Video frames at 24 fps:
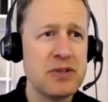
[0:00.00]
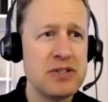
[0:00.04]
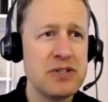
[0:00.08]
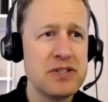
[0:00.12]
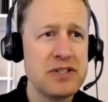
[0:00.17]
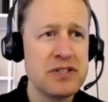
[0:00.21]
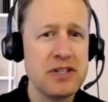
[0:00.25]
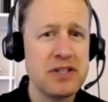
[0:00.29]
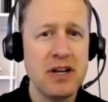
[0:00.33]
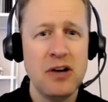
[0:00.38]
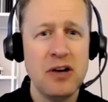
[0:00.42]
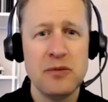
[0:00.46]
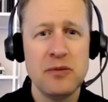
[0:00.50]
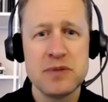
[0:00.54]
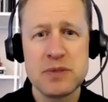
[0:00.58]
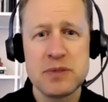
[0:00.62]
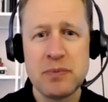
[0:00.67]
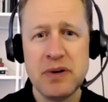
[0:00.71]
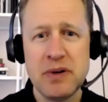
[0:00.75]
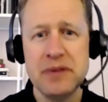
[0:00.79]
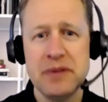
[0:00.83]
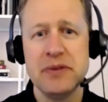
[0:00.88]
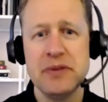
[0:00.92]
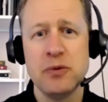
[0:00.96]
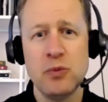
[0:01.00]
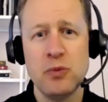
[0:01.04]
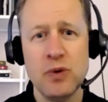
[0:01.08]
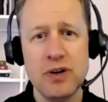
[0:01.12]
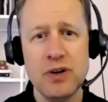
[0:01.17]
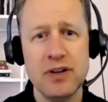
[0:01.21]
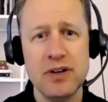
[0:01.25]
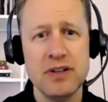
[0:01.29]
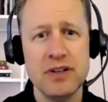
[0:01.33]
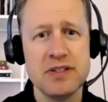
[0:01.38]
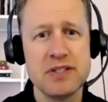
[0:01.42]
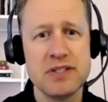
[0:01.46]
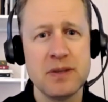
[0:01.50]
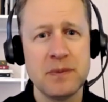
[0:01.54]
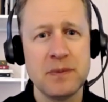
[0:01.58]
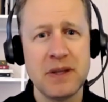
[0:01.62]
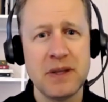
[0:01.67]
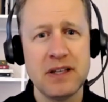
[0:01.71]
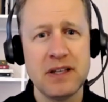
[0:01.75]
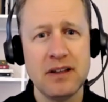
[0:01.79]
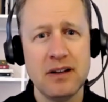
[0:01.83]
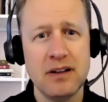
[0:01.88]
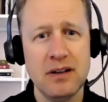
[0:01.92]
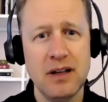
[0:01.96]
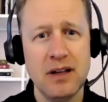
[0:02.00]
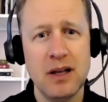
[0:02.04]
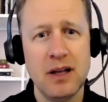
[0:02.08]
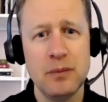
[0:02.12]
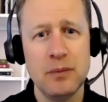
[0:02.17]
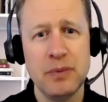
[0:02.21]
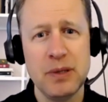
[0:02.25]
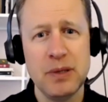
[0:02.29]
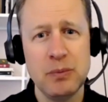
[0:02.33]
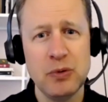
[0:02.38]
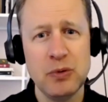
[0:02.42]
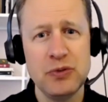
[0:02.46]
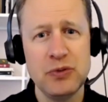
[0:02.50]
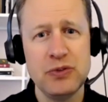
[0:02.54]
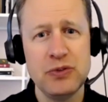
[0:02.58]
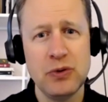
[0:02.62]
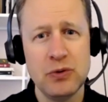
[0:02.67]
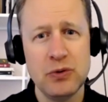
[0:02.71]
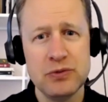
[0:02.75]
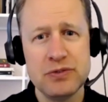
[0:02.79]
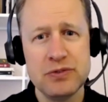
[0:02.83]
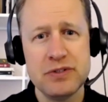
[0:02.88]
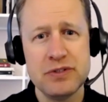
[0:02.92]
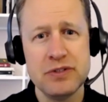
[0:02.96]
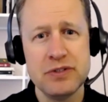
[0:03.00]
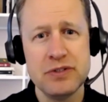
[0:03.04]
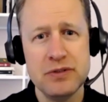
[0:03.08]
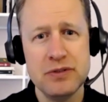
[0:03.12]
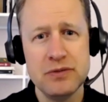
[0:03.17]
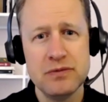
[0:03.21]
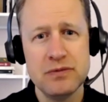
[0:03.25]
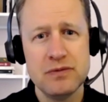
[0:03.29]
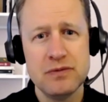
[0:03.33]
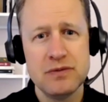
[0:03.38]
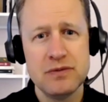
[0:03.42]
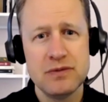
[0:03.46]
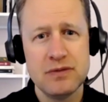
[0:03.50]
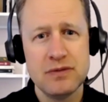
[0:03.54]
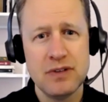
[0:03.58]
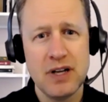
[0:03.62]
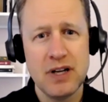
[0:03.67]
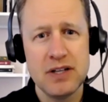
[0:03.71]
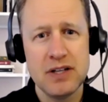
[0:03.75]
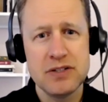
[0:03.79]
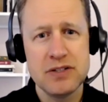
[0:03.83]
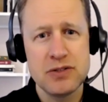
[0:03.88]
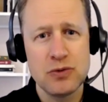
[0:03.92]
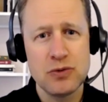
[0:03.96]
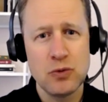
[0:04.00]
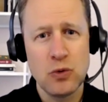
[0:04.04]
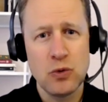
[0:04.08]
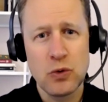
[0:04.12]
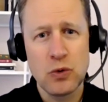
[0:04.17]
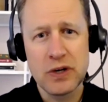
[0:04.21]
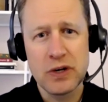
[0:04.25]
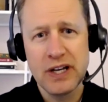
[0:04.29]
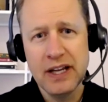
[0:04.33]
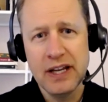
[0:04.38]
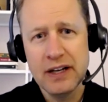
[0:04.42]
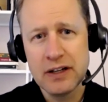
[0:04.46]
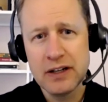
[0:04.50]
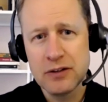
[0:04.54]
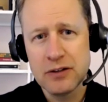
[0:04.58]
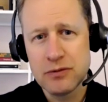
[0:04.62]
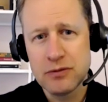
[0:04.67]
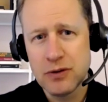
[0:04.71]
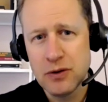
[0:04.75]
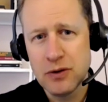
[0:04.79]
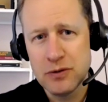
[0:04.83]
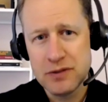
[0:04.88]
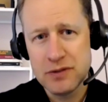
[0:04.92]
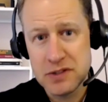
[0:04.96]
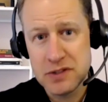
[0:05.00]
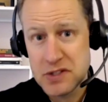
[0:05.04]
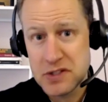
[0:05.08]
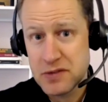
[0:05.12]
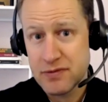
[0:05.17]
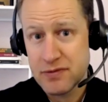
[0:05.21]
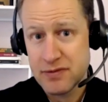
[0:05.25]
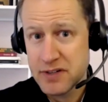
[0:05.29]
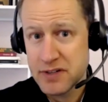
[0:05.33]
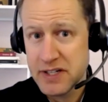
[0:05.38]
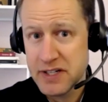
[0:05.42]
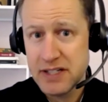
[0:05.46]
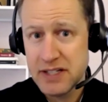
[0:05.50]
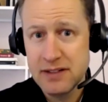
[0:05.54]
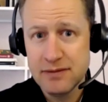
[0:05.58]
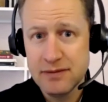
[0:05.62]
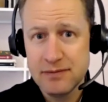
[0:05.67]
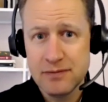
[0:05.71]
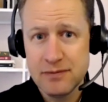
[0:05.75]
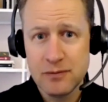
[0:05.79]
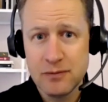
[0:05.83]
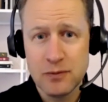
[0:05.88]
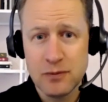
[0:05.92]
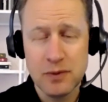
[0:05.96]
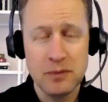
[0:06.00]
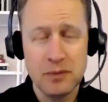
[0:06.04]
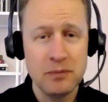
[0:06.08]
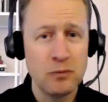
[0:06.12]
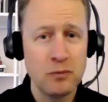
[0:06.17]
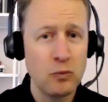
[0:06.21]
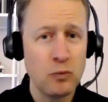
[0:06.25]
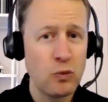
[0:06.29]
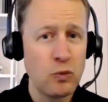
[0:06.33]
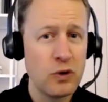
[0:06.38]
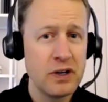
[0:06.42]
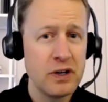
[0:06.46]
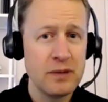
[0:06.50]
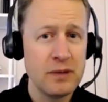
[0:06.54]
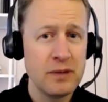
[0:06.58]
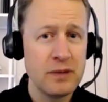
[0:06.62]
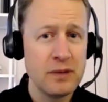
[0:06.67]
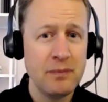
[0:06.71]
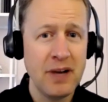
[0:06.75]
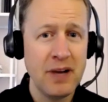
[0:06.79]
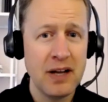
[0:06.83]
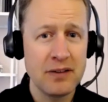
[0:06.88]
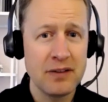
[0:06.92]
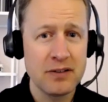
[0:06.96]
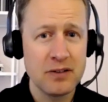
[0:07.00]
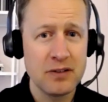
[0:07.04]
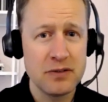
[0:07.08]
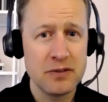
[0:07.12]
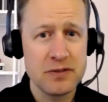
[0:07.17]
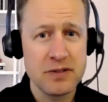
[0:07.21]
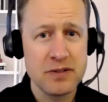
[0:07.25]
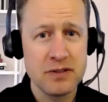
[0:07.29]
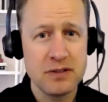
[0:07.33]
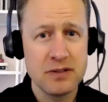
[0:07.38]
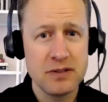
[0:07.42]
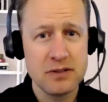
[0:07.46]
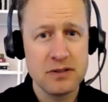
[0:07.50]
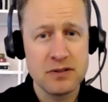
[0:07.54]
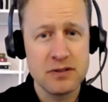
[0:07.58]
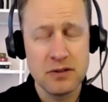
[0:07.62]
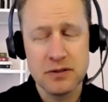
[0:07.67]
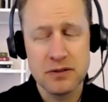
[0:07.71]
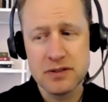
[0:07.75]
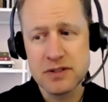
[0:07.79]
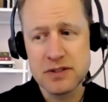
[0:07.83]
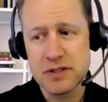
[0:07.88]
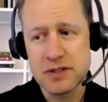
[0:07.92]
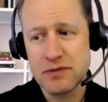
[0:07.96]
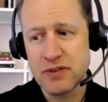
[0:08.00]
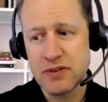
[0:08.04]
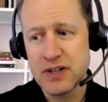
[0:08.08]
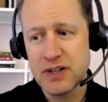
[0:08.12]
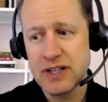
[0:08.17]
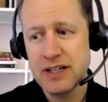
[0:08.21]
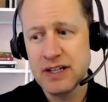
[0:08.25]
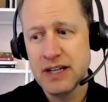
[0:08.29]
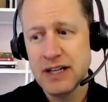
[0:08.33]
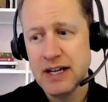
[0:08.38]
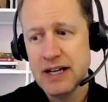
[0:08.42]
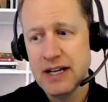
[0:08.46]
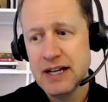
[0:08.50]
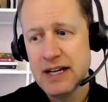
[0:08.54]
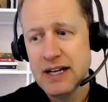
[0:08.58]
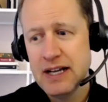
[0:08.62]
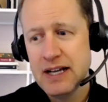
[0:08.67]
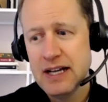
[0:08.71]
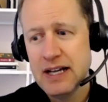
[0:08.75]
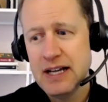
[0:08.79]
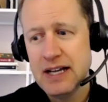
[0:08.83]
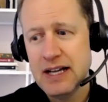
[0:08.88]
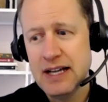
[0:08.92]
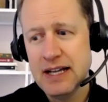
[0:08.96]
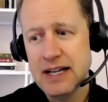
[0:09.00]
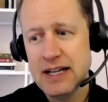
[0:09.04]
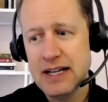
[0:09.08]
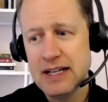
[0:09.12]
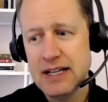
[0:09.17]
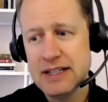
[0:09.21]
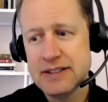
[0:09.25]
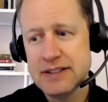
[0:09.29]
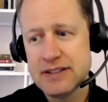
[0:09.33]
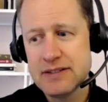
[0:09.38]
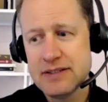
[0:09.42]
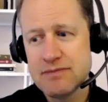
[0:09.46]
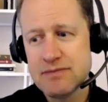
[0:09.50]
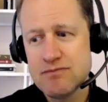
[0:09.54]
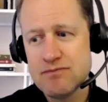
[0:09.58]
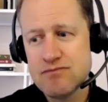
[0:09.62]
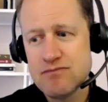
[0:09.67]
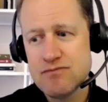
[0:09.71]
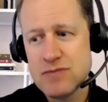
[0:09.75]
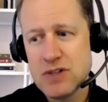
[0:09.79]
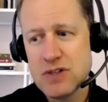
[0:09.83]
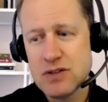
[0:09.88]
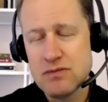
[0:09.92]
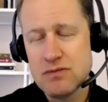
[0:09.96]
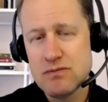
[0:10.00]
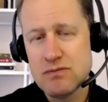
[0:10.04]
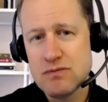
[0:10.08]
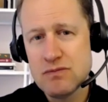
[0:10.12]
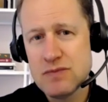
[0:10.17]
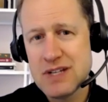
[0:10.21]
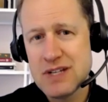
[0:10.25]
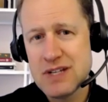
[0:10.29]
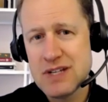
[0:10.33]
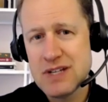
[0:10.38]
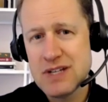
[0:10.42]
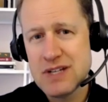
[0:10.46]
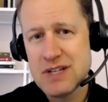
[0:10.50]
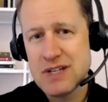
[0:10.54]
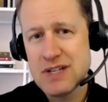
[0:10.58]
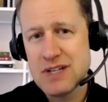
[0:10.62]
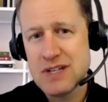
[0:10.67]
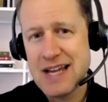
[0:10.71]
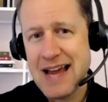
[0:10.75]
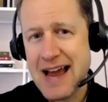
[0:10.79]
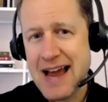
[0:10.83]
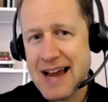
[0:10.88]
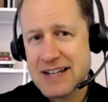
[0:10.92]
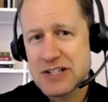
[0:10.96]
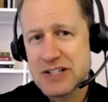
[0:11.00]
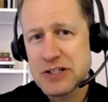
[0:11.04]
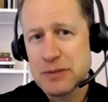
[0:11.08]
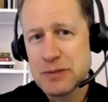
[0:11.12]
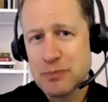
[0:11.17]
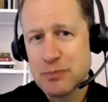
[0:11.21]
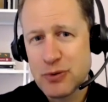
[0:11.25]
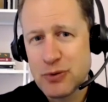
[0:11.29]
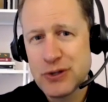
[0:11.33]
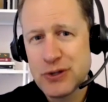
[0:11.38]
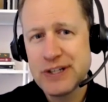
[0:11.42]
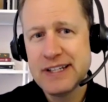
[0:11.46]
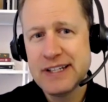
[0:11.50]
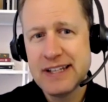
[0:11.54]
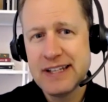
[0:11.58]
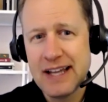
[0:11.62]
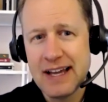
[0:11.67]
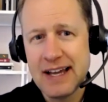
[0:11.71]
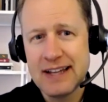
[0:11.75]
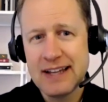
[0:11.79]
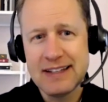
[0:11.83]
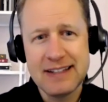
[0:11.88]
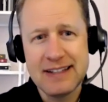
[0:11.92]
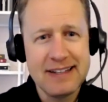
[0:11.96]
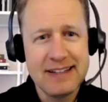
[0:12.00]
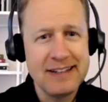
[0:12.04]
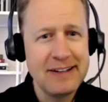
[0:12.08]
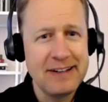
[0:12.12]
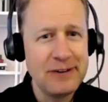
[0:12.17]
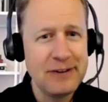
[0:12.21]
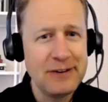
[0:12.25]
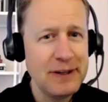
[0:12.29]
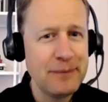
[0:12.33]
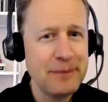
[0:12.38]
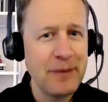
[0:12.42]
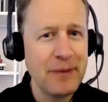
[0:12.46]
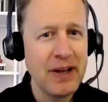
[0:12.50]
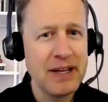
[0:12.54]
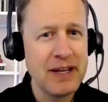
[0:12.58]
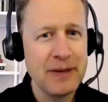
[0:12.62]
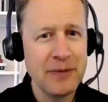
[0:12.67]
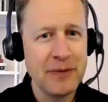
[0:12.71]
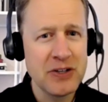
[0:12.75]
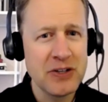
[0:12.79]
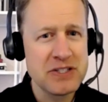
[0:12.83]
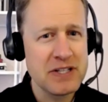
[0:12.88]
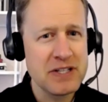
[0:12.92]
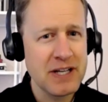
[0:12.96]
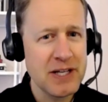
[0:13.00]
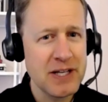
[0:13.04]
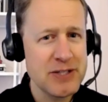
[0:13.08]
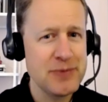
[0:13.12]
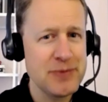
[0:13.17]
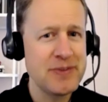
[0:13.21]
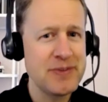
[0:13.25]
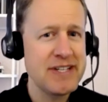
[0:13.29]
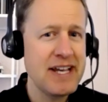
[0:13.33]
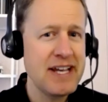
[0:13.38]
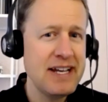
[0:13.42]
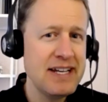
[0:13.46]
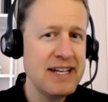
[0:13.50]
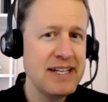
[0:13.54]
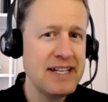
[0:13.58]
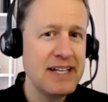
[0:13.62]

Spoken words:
to help spread the word is something that a lot of people don't do, right? So organic growth is free. When word of mouth growth is free. And you actually putting that, in my emails to customers, hey,